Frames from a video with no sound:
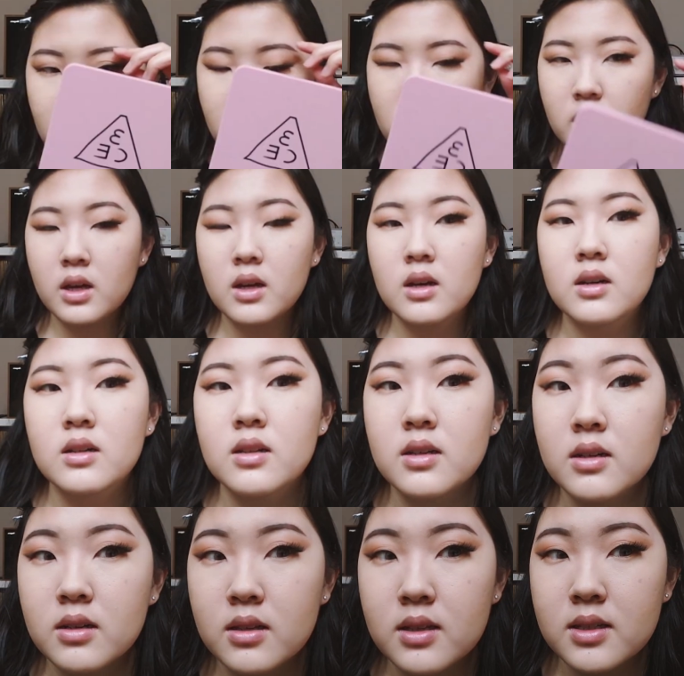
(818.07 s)
You can
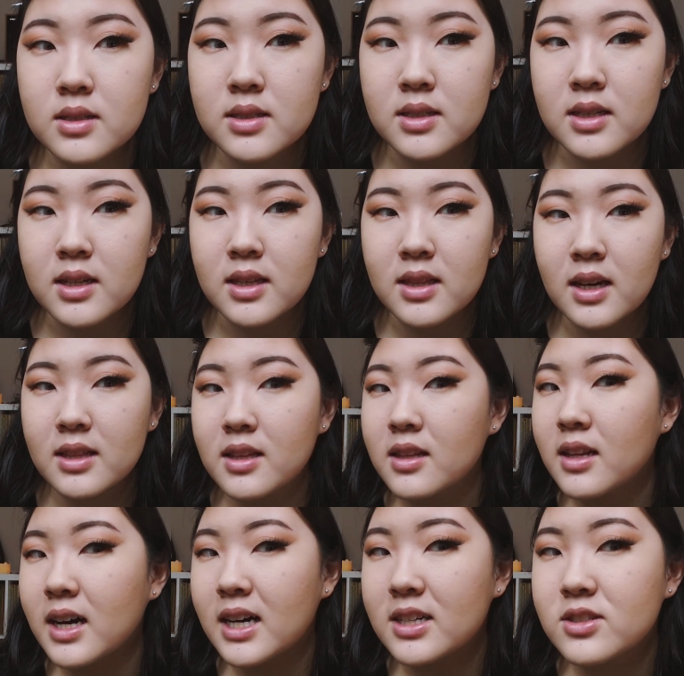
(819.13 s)
clearly see that the
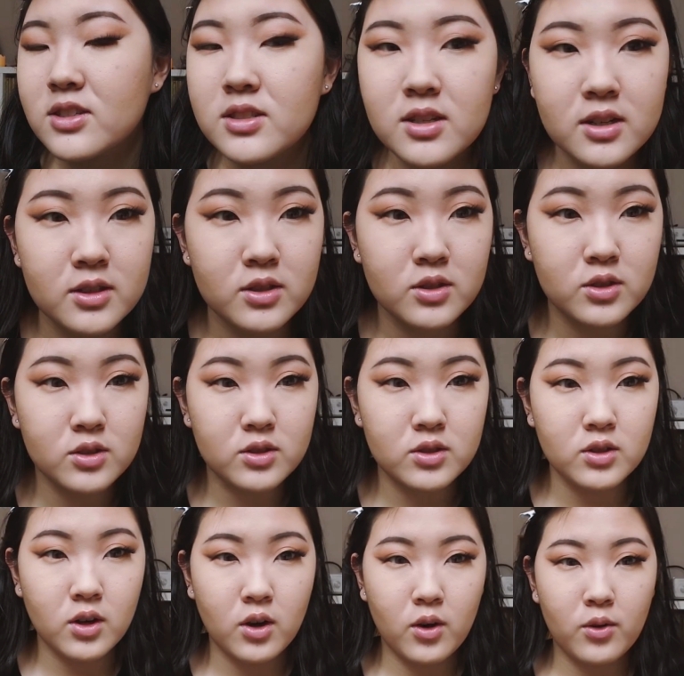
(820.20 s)
lashes are
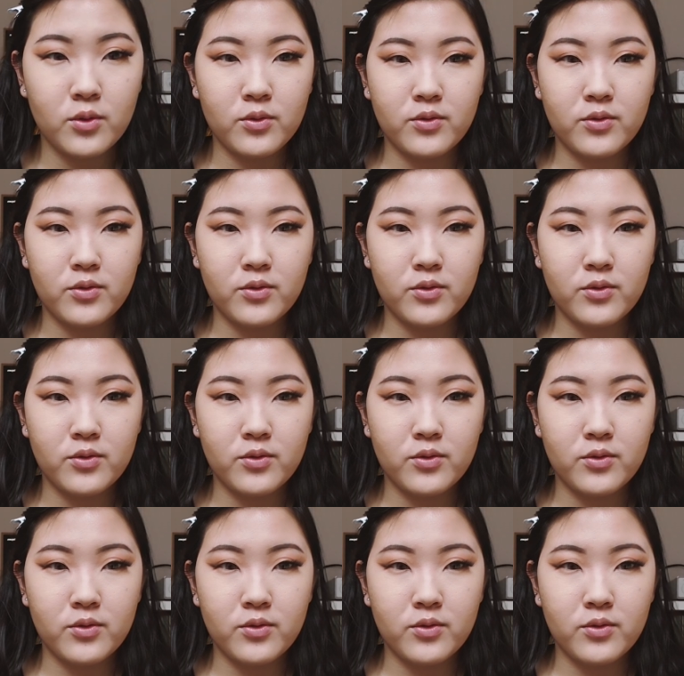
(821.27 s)
so